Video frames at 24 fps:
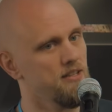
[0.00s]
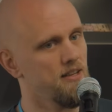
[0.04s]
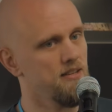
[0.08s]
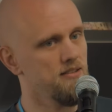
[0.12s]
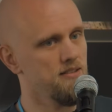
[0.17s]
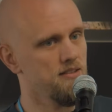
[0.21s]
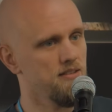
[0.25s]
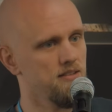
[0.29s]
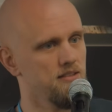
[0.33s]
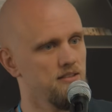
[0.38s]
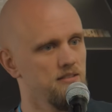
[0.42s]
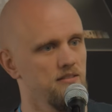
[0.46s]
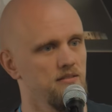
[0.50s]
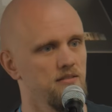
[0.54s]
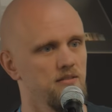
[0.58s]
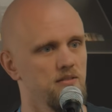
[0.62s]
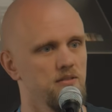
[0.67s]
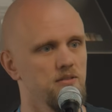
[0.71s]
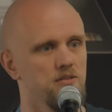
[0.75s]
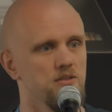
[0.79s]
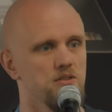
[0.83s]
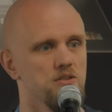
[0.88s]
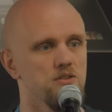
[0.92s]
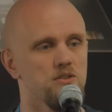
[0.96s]
tests.
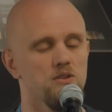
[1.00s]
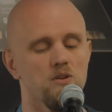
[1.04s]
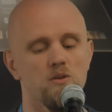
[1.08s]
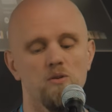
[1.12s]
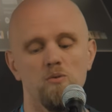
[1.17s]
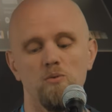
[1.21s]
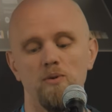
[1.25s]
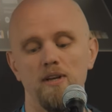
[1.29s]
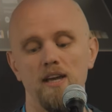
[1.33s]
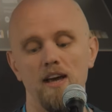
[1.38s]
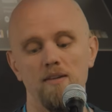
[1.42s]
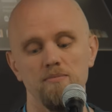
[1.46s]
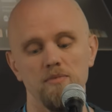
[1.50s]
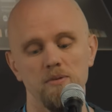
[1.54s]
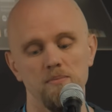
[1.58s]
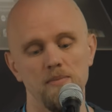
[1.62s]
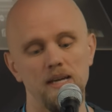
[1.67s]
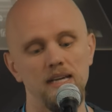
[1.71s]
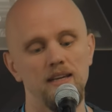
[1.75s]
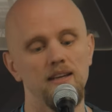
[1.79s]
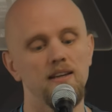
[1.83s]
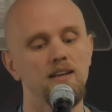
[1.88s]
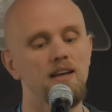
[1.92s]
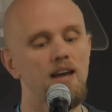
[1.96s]
So we have been
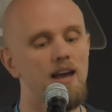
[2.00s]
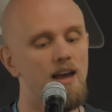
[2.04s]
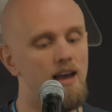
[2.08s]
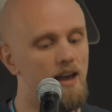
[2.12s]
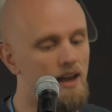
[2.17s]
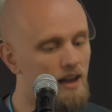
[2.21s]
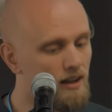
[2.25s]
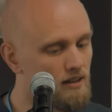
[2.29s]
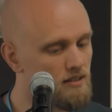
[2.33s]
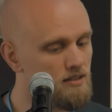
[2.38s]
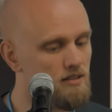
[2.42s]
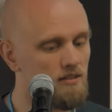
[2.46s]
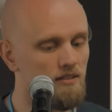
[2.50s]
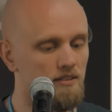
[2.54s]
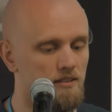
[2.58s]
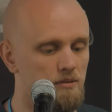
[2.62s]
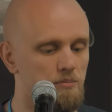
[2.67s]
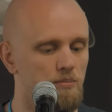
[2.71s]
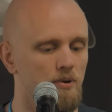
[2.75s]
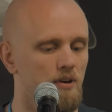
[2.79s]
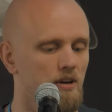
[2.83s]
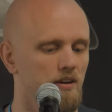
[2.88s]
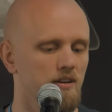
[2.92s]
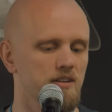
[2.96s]
making
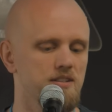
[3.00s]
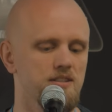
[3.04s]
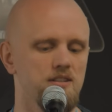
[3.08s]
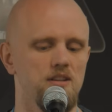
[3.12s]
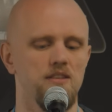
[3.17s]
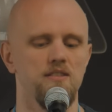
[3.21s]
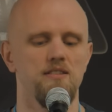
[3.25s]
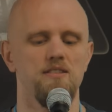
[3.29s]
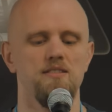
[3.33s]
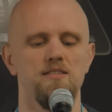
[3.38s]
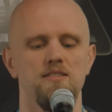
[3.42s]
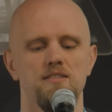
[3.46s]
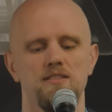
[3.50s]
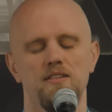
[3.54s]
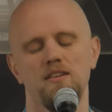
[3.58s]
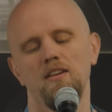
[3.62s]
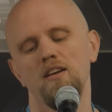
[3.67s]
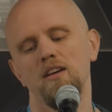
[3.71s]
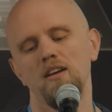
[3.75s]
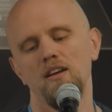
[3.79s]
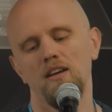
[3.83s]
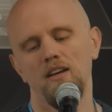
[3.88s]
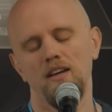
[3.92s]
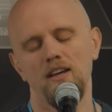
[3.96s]
excellent progress on this.
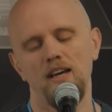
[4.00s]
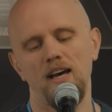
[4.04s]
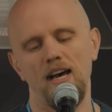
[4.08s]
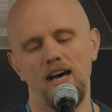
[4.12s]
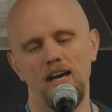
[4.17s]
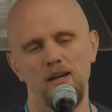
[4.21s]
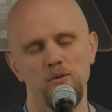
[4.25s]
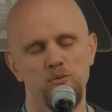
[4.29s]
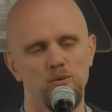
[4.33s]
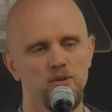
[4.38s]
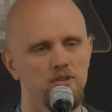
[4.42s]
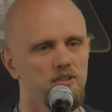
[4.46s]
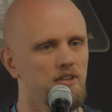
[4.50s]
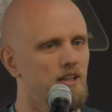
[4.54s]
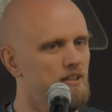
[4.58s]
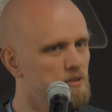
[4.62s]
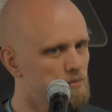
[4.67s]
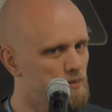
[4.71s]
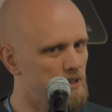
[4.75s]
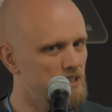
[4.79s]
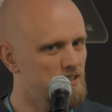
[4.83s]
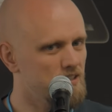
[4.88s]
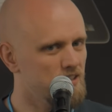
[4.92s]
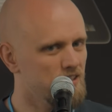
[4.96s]
I will
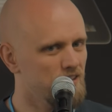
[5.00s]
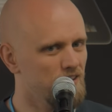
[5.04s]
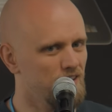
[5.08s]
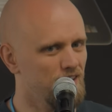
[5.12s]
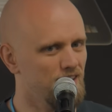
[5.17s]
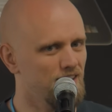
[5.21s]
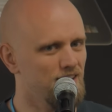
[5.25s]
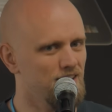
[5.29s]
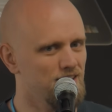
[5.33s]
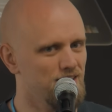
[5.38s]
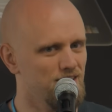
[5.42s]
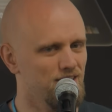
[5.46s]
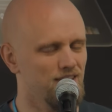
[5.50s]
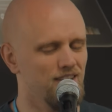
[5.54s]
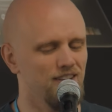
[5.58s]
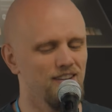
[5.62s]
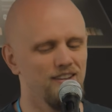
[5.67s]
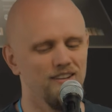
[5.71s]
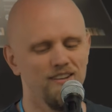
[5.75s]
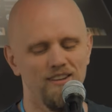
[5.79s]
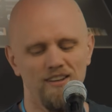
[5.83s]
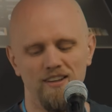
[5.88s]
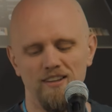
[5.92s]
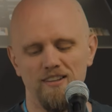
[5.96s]
admit
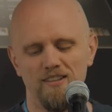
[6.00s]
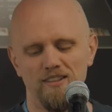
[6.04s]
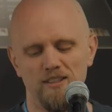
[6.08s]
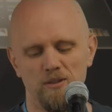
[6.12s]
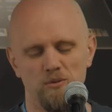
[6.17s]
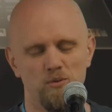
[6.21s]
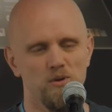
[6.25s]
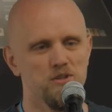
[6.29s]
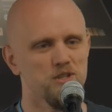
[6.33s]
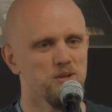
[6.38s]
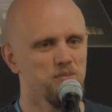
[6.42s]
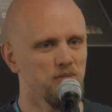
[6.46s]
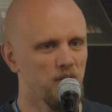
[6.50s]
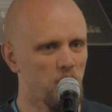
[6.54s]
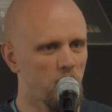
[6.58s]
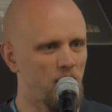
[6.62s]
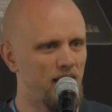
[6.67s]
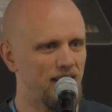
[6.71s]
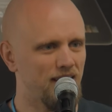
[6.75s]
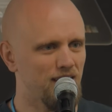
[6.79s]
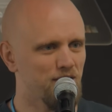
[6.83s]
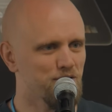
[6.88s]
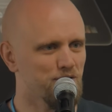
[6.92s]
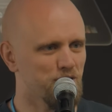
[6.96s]
that there were some
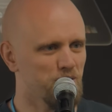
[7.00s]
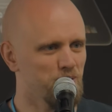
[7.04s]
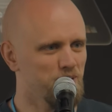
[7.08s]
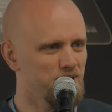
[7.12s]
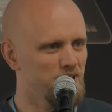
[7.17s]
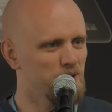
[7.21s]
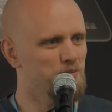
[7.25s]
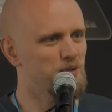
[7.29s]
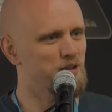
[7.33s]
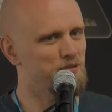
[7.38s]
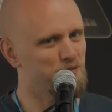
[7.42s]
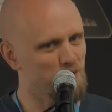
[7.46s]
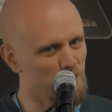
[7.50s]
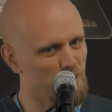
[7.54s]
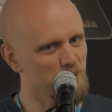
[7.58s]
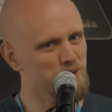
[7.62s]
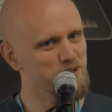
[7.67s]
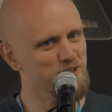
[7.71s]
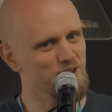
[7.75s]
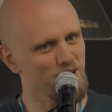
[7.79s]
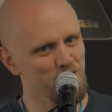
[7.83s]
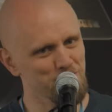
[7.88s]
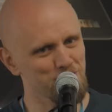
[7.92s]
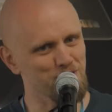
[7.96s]
low-hanging fruit that we
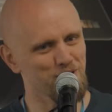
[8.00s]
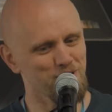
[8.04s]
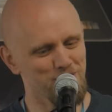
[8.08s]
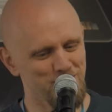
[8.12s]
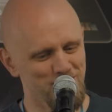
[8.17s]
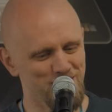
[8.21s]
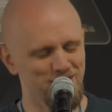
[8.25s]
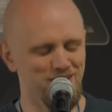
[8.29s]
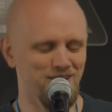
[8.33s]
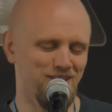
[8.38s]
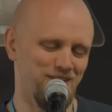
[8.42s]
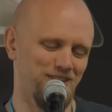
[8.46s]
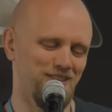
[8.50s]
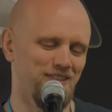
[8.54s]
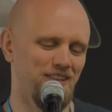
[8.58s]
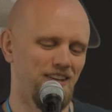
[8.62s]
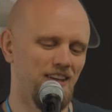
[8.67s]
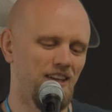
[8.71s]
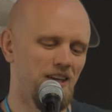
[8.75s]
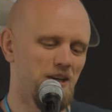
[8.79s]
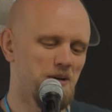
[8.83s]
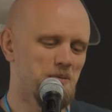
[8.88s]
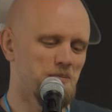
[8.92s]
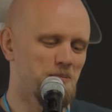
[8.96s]
focused on first,
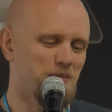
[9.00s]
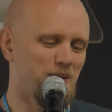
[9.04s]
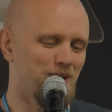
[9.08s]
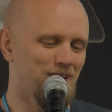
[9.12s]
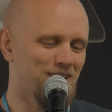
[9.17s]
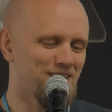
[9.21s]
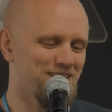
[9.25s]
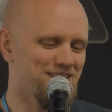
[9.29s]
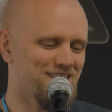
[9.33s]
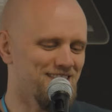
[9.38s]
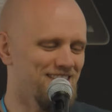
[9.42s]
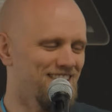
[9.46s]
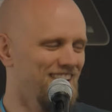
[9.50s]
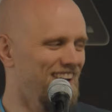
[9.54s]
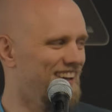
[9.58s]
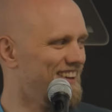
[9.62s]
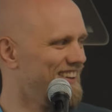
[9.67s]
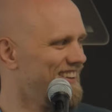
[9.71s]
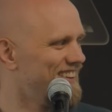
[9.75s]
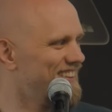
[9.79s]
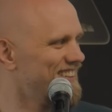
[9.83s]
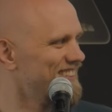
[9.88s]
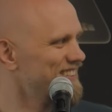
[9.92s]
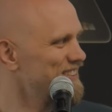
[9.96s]
but
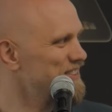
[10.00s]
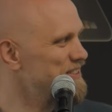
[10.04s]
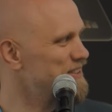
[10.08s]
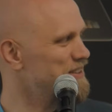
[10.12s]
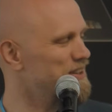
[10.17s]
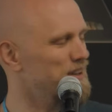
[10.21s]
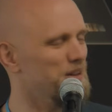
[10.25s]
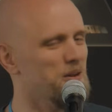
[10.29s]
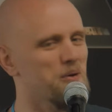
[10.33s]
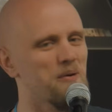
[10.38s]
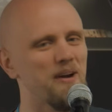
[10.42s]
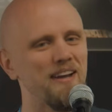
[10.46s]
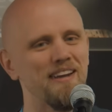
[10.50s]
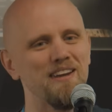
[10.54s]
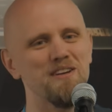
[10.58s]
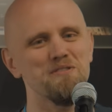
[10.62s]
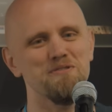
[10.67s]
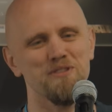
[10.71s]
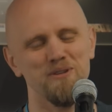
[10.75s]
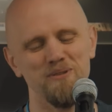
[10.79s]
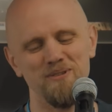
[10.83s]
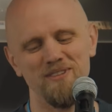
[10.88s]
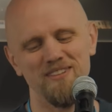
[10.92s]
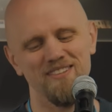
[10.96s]
the low-hanging
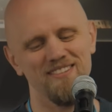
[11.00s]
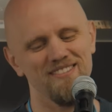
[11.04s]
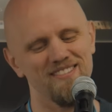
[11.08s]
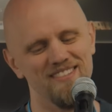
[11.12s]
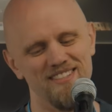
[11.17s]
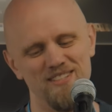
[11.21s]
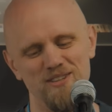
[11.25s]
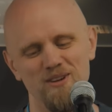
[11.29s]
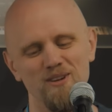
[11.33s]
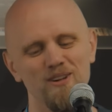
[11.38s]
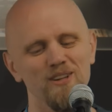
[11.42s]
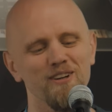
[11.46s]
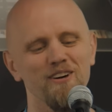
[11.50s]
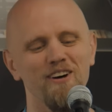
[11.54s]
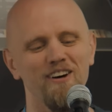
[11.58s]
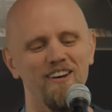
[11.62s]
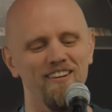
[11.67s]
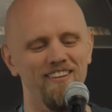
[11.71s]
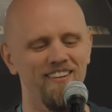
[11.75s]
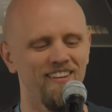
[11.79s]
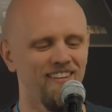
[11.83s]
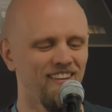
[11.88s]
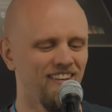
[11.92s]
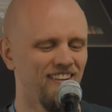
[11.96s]
fruit is all
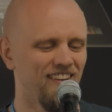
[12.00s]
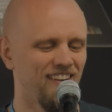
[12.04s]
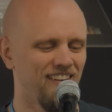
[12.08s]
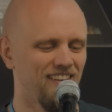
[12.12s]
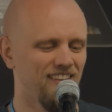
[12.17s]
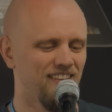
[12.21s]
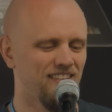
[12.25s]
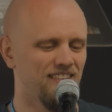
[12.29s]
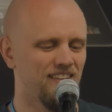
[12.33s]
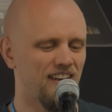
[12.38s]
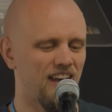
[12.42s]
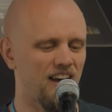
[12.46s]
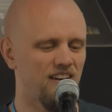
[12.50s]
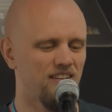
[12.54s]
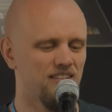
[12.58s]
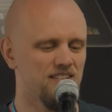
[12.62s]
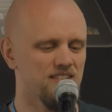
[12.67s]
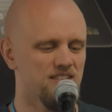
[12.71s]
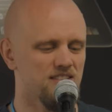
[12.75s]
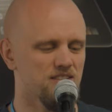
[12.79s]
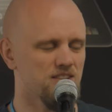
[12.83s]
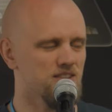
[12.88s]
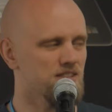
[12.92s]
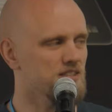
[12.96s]
gone. Now
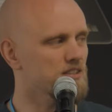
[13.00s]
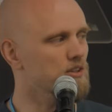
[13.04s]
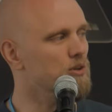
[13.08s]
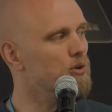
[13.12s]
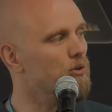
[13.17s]
it's just a